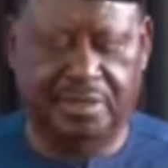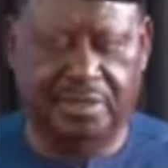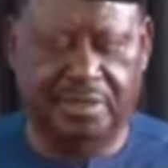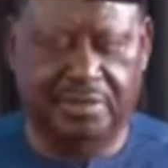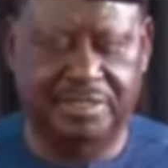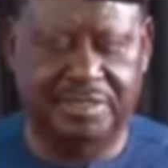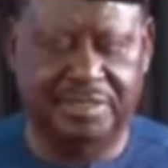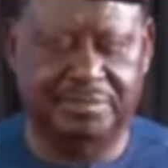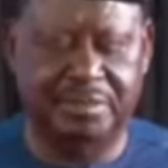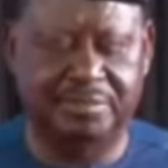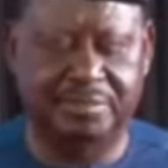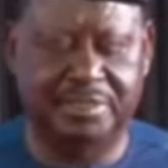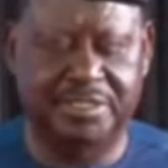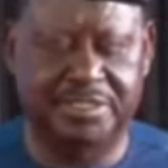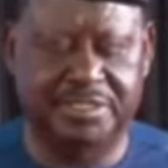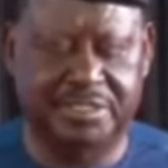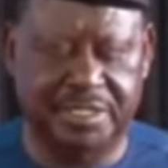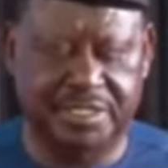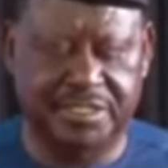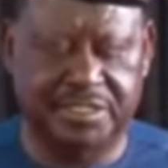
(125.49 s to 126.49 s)
on the
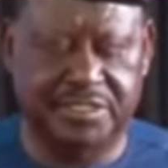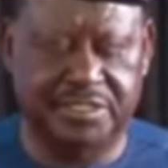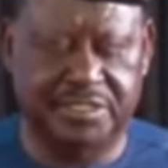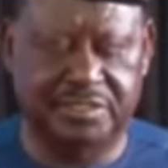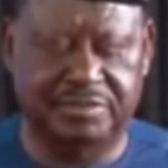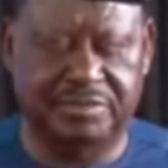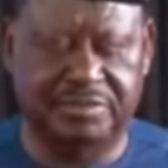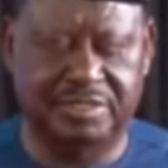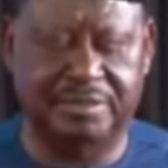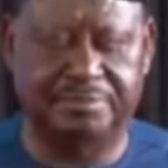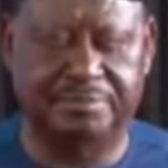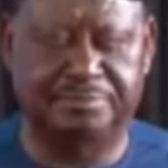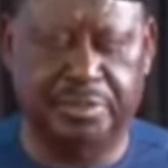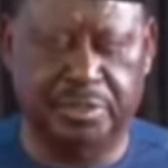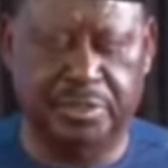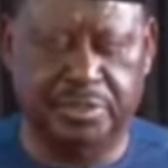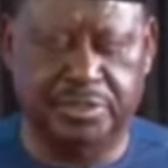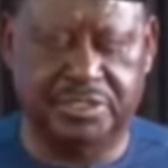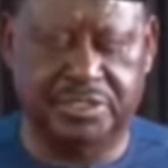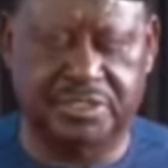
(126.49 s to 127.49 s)
implementation of the
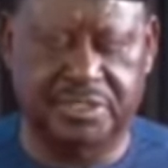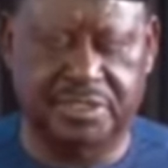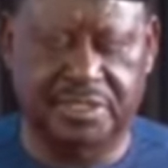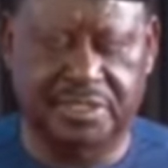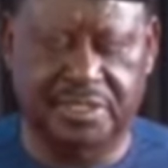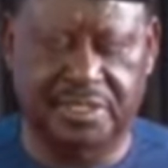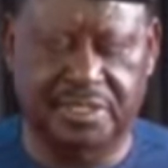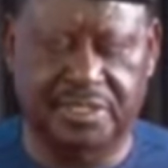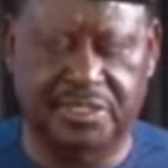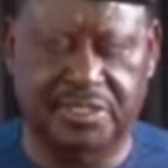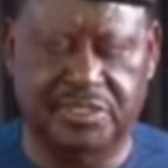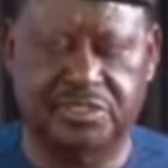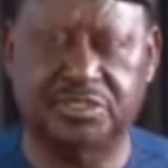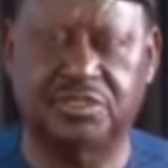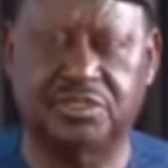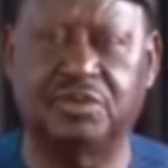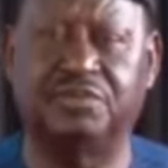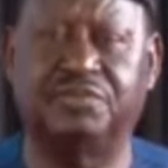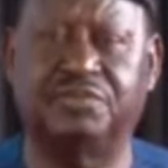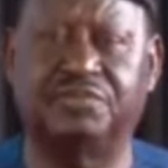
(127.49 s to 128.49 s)
reports
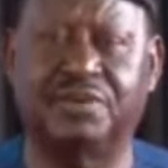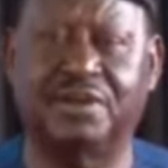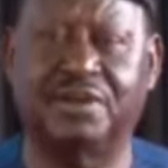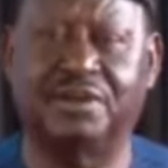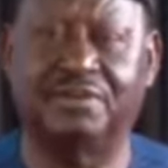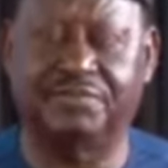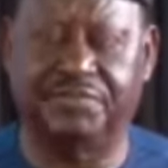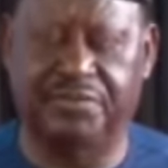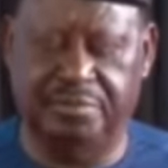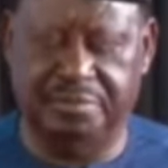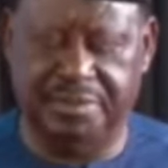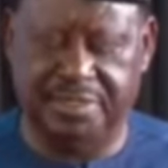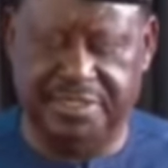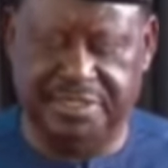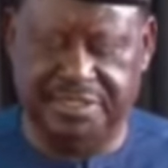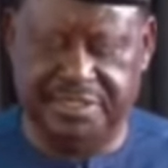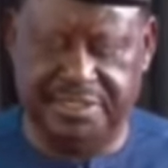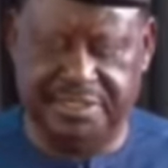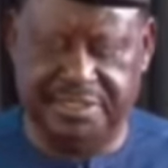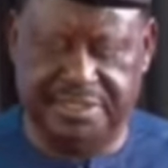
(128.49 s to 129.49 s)
so far
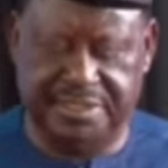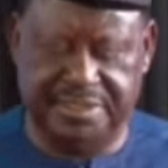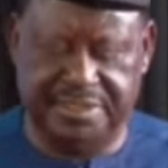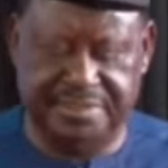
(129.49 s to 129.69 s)
formulated.